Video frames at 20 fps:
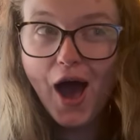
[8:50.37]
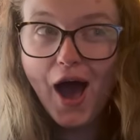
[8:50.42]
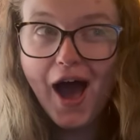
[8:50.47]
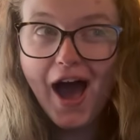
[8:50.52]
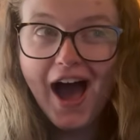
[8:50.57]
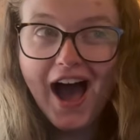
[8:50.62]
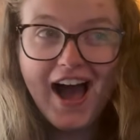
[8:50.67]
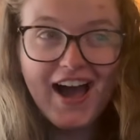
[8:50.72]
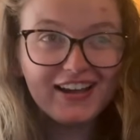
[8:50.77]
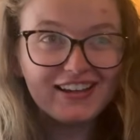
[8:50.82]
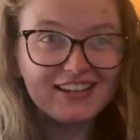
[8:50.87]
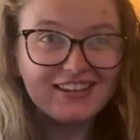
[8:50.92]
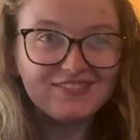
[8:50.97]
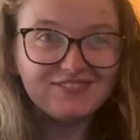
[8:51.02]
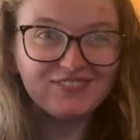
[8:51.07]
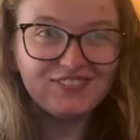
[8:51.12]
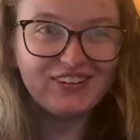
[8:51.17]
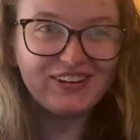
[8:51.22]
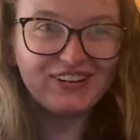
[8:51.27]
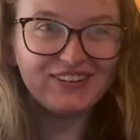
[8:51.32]
I
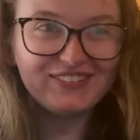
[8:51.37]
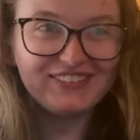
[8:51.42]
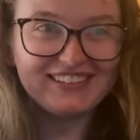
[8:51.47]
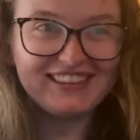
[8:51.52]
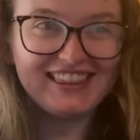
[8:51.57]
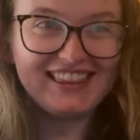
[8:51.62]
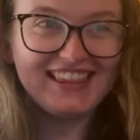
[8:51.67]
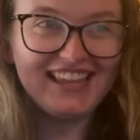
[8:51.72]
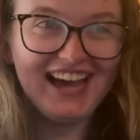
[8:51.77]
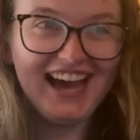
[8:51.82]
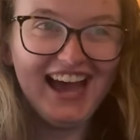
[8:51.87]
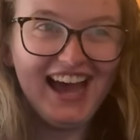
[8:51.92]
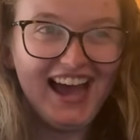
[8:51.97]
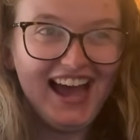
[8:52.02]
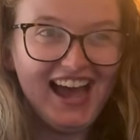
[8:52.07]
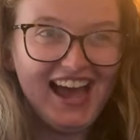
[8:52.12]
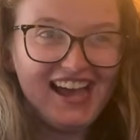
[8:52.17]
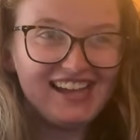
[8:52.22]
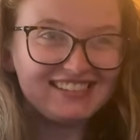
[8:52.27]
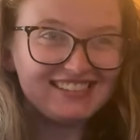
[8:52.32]
can work with
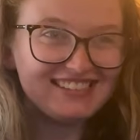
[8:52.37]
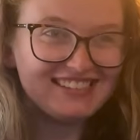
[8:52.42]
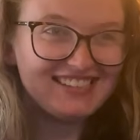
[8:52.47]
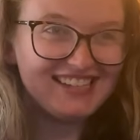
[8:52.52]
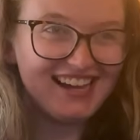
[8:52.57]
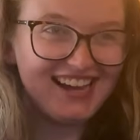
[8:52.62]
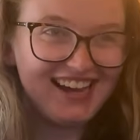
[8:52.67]
that.